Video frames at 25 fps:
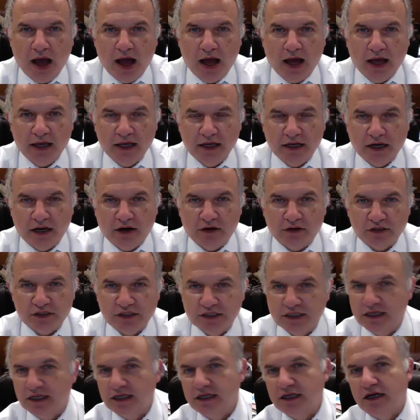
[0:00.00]
in our
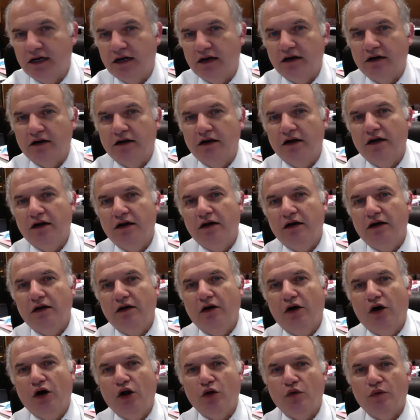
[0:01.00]
synagogue,
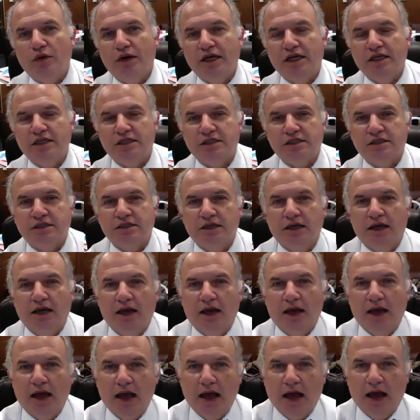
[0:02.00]
always
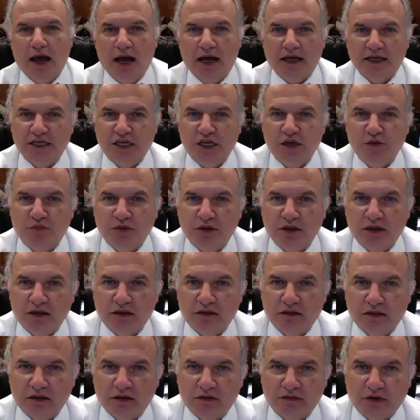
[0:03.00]

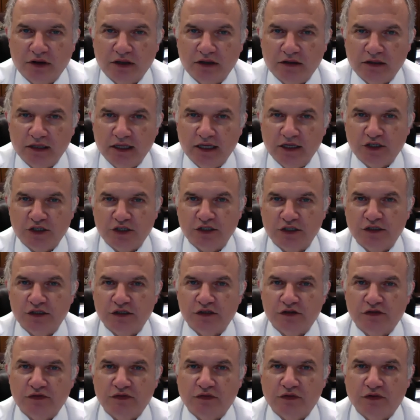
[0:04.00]
keeping the
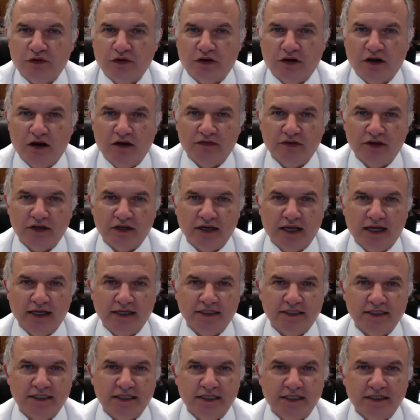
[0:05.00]
regulations for
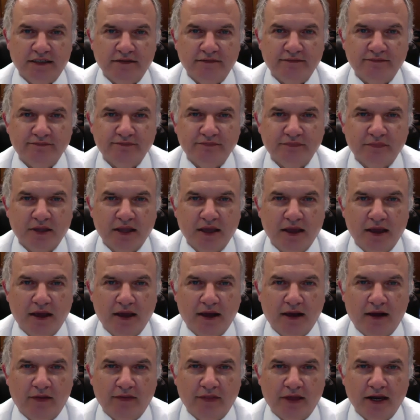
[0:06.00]
COVID-19.
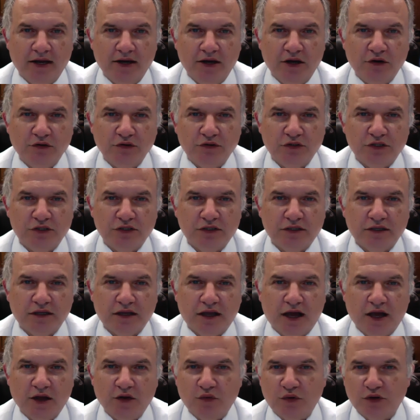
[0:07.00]
On that note,
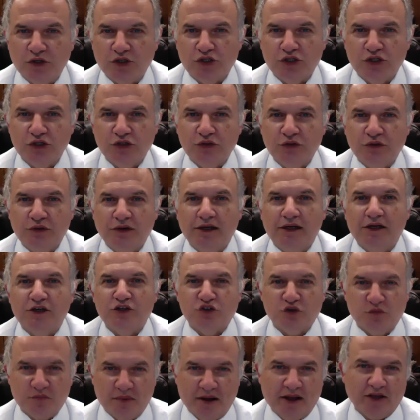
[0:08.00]
I wish you
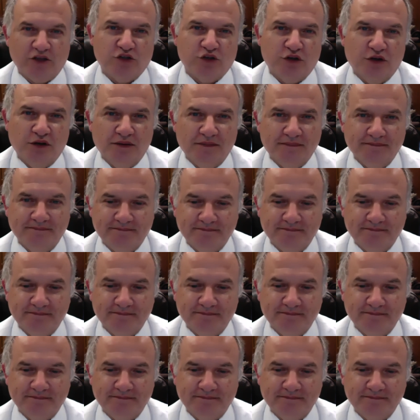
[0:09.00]
Shabbat Shalom.